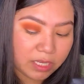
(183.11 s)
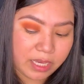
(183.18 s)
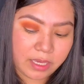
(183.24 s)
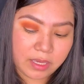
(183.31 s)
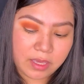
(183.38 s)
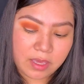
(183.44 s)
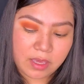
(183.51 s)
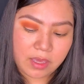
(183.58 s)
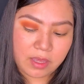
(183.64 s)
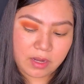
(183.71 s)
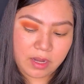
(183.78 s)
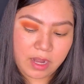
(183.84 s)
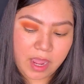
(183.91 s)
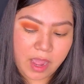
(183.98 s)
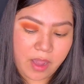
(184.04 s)
Like
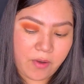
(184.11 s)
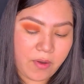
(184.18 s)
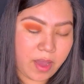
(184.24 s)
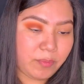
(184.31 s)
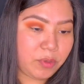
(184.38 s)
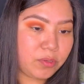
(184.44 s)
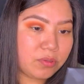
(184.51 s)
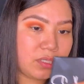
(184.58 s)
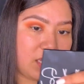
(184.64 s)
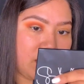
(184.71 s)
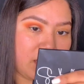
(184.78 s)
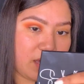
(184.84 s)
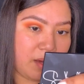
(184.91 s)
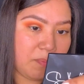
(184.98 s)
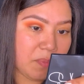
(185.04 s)
now I'm
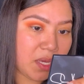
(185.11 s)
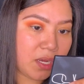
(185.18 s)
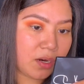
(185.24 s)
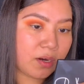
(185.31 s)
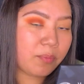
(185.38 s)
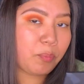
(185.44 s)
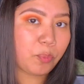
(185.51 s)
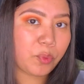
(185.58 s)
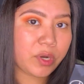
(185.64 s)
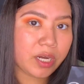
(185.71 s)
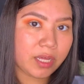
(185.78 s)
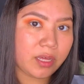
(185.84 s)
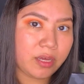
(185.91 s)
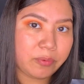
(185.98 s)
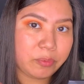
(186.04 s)
using a mirror
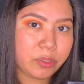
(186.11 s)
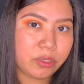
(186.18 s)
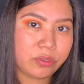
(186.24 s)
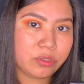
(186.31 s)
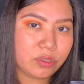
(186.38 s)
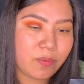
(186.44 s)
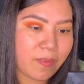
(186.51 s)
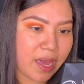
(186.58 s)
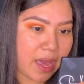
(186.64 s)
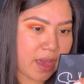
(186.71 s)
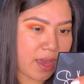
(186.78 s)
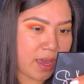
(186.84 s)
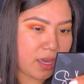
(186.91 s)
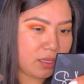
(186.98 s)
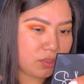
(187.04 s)
pretty up close to my
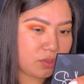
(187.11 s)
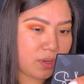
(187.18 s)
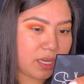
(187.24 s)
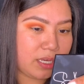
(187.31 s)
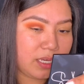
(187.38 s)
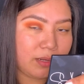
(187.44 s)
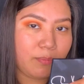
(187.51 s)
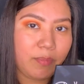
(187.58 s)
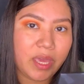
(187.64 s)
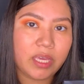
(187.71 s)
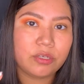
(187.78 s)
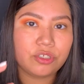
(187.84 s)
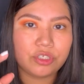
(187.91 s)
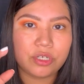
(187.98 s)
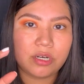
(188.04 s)
eye so I can
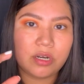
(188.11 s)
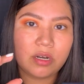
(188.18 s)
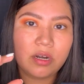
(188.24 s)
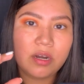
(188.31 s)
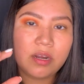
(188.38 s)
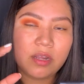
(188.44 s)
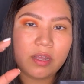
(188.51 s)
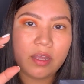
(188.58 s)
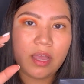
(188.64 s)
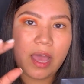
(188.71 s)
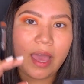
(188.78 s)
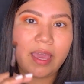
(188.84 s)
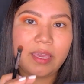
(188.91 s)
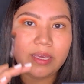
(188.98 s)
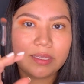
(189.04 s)
make sure
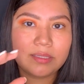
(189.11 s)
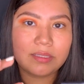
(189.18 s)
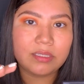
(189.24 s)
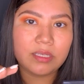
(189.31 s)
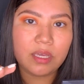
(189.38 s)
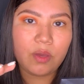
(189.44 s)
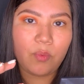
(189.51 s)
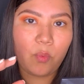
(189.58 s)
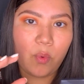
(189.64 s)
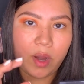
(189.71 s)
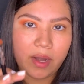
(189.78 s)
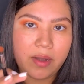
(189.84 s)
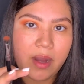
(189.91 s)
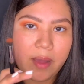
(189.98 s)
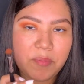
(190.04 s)
I can see
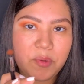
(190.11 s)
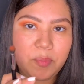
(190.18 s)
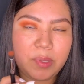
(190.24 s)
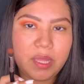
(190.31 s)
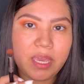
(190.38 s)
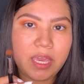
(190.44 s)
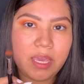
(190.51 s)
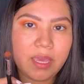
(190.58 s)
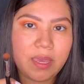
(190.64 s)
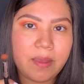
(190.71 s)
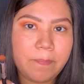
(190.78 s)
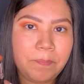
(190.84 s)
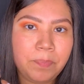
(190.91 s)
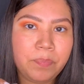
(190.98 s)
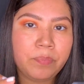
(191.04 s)
where I'm applying
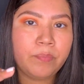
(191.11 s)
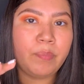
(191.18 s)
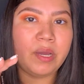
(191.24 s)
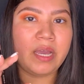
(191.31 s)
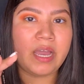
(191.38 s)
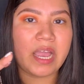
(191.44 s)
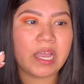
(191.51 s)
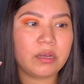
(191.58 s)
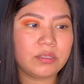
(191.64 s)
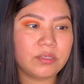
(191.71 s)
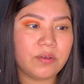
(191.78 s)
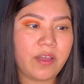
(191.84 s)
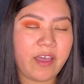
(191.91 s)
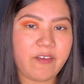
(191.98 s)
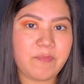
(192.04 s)
it, but I
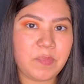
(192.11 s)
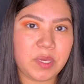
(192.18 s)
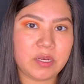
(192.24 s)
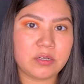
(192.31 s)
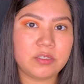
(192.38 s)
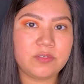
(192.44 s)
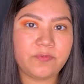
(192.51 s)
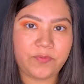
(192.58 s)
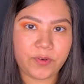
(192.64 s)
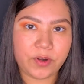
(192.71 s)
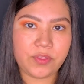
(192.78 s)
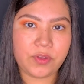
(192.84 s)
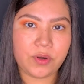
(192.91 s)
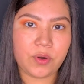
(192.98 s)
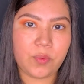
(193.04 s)
also have mirrors
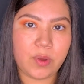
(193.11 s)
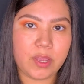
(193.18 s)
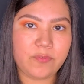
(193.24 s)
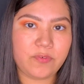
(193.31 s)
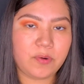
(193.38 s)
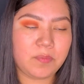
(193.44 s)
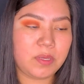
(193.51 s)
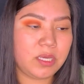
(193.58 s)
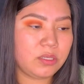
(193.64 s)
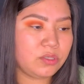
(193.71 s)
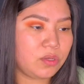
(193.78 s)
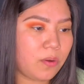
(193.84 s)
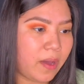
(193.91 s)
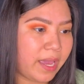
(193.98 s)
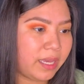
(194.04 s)
further away from me
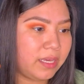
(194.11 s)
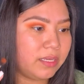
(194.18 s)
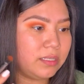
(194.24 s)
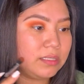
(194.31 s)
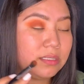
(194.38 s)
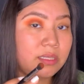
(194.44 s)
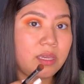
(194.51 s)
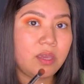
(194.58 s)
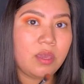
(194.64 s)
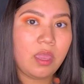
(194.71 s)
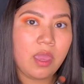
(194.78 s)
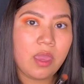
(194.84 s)
so I can see